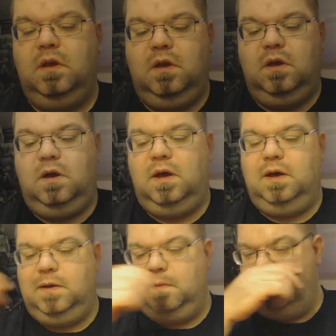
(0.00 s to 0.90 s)

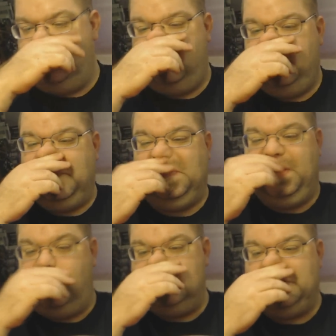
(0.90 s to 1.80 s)

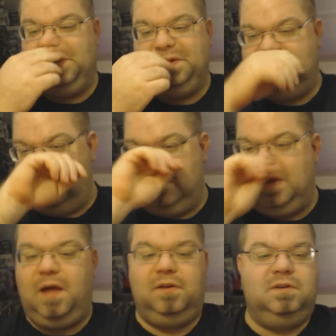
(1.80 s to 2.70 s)
It was only
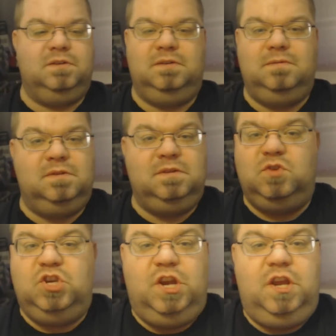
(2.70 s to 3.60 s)
$7 and some
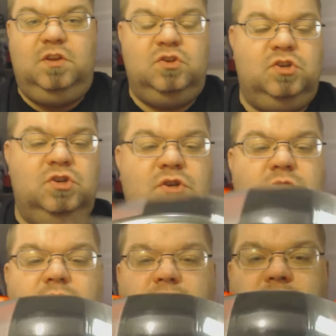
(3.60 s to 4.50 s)
change
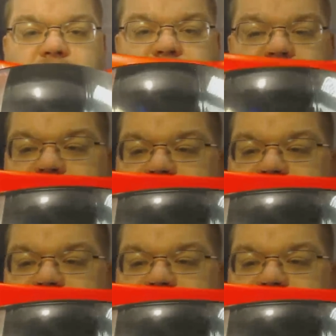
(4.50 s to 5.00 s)
for